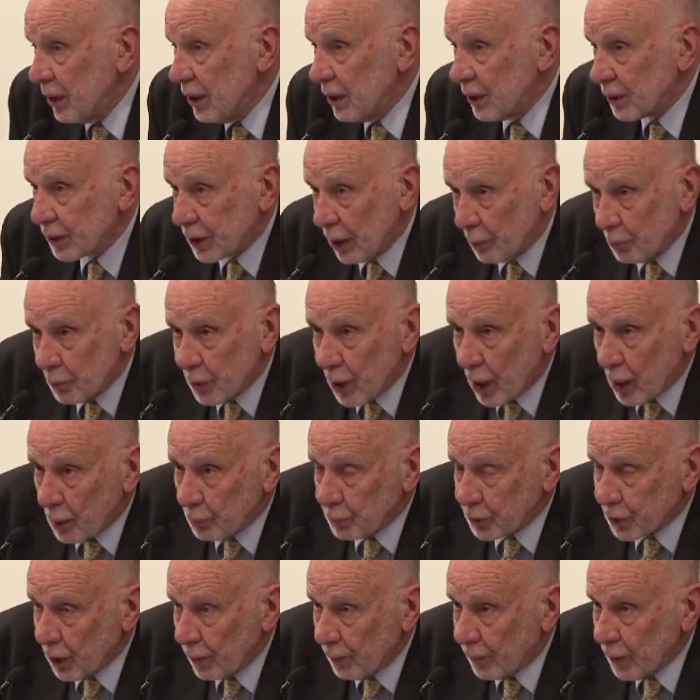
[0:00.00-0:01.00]

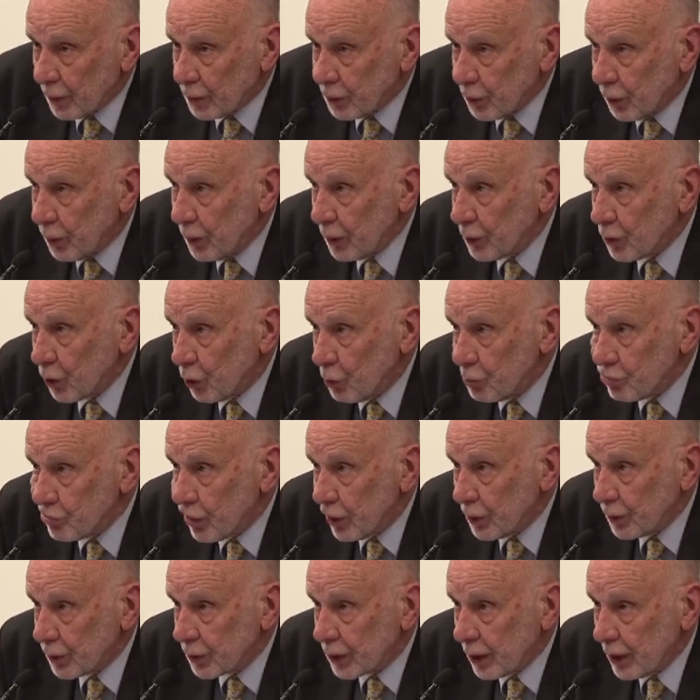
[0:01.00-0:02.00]
sometimes on the judicial
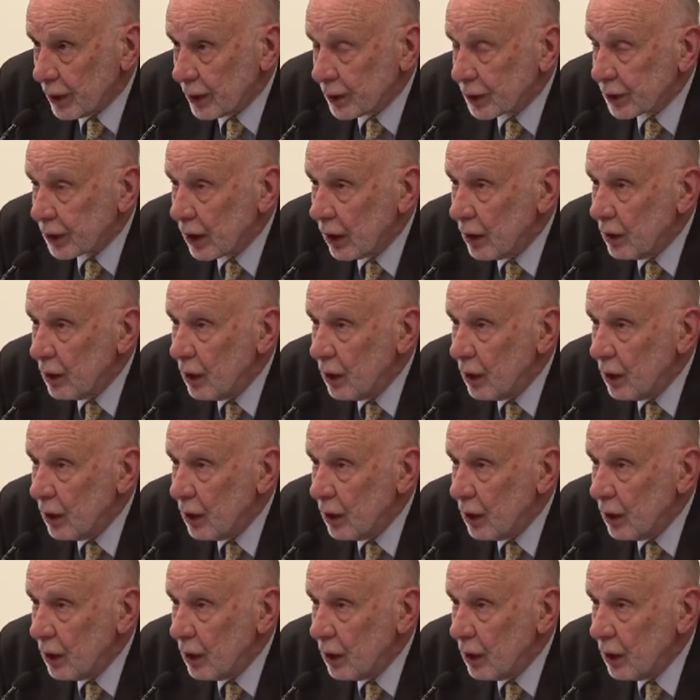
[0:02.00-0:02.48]
process.